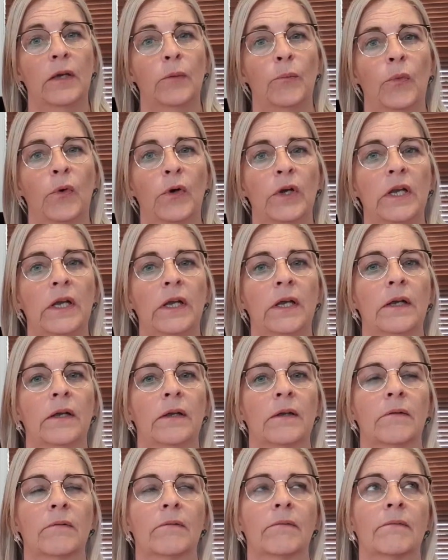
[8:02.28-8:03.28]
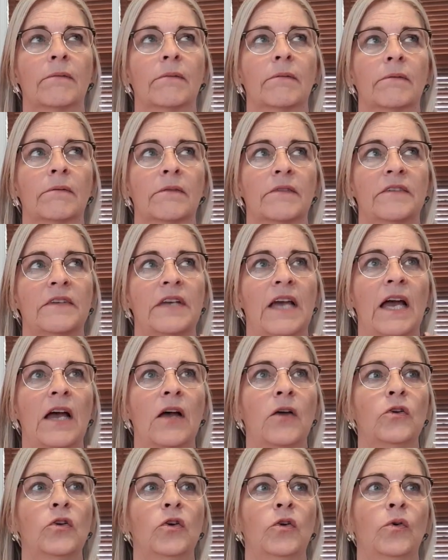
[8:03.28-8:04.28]
body
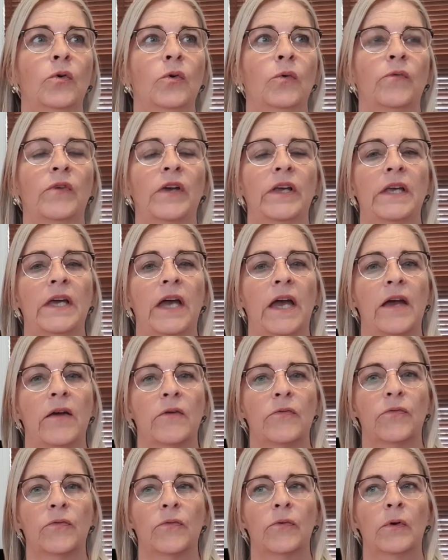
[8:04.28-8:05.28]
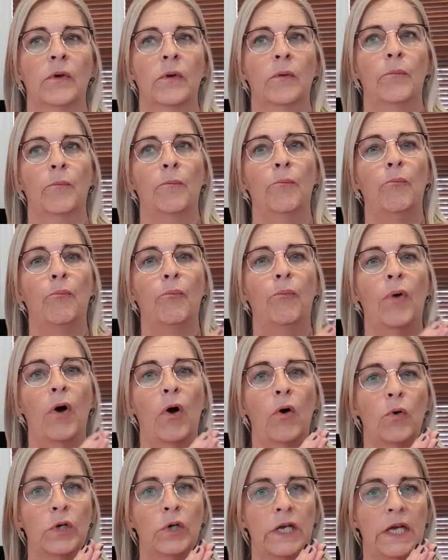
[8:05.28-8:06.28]
tell you when you have
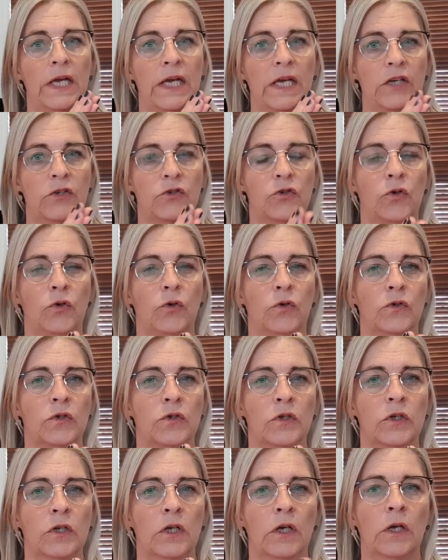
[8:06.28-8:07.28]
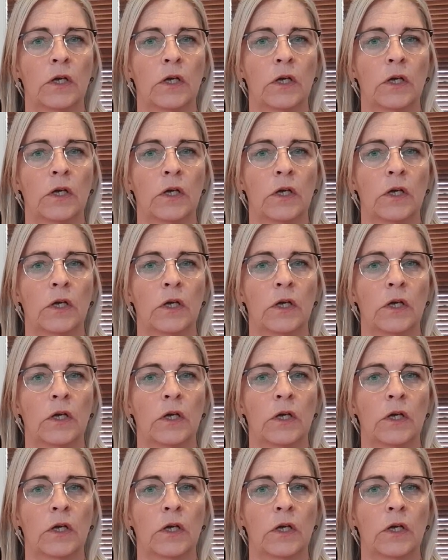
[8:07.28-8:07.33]
bone issues?